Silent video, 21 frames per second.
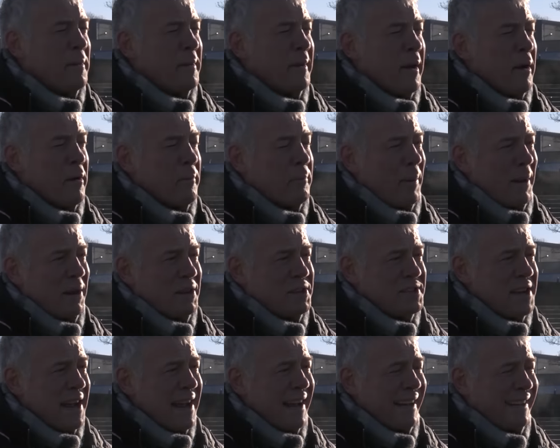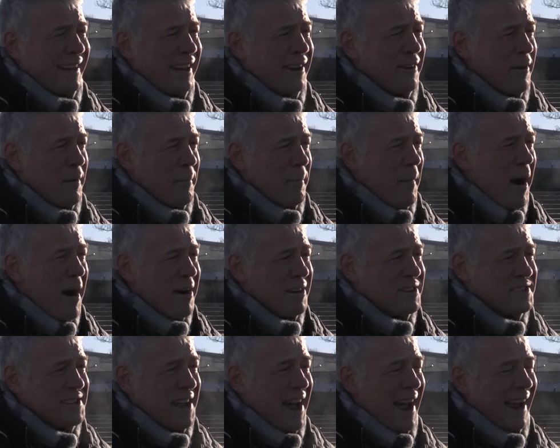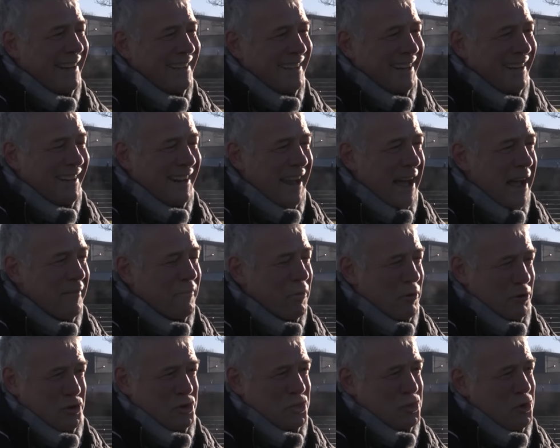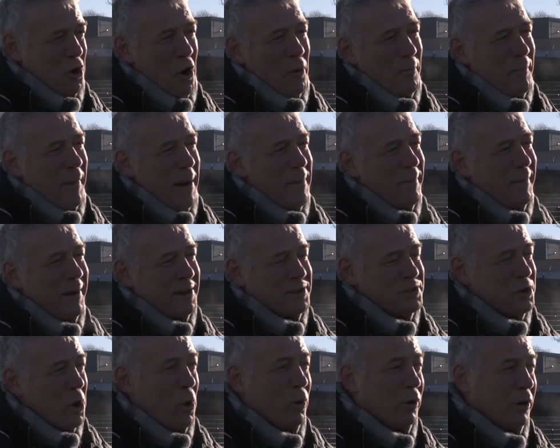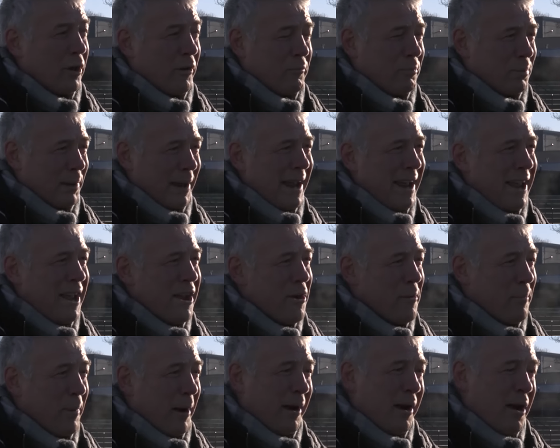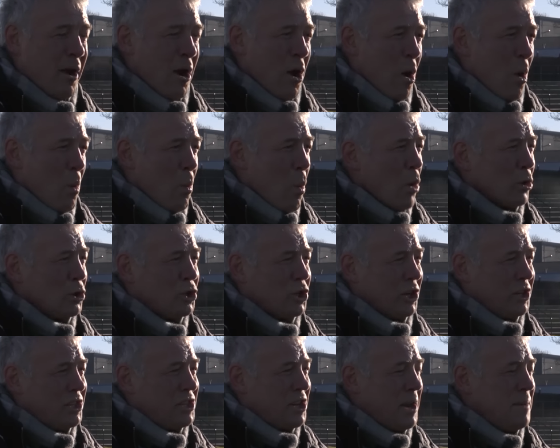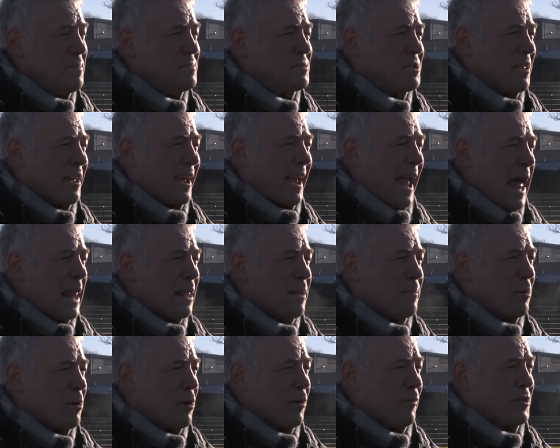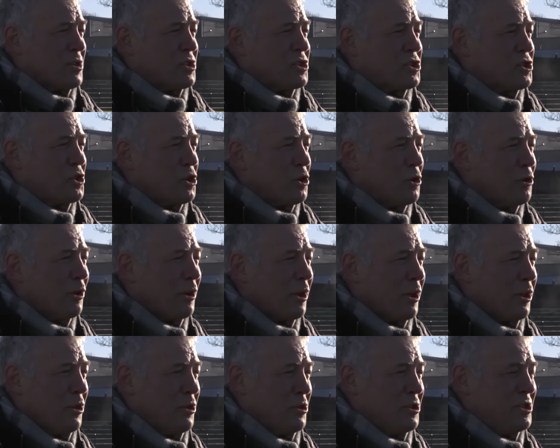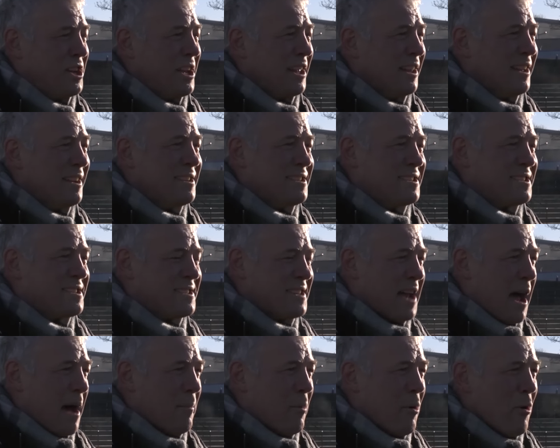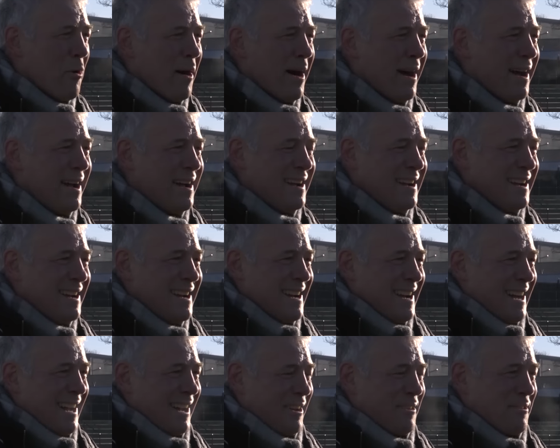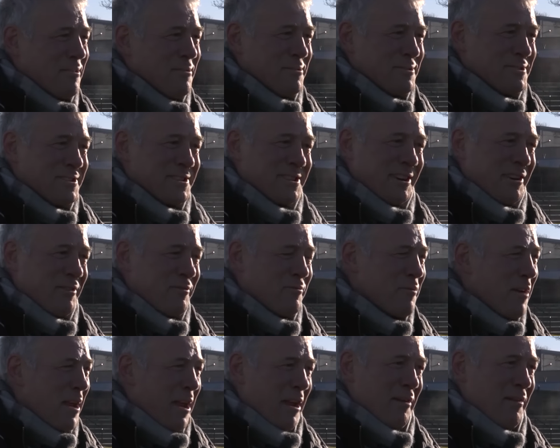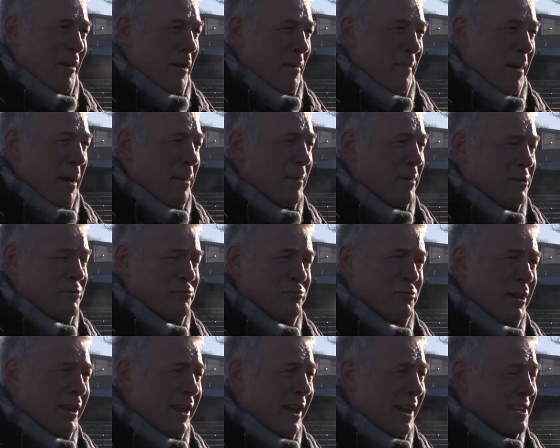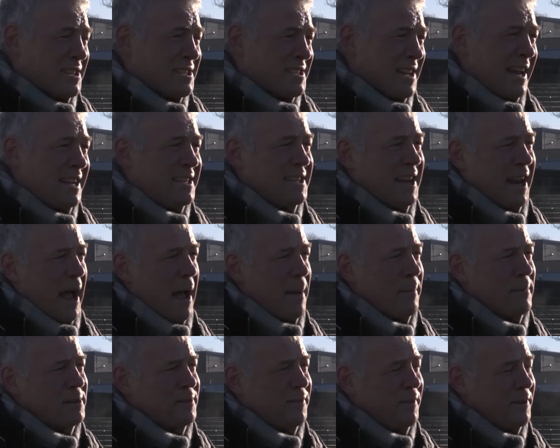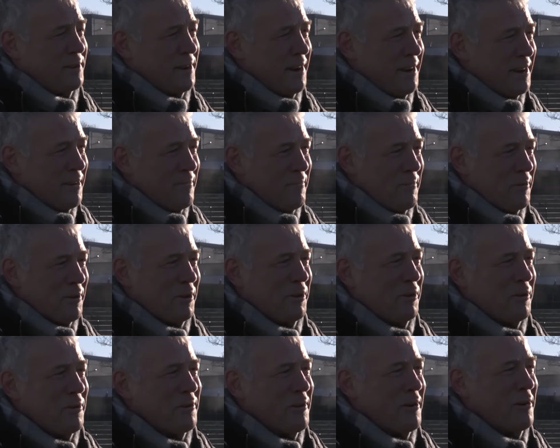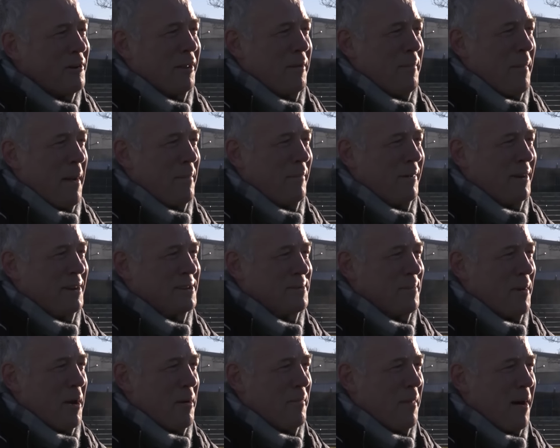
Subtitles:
we are, pitch side here at Myreside, and I've got strong memories not only of playing here, but watching teams of the calibre of Australia, New Zealand, Samoa, and of course, great, great memories, really exciting atmosphere. Duncan, what are your early memories about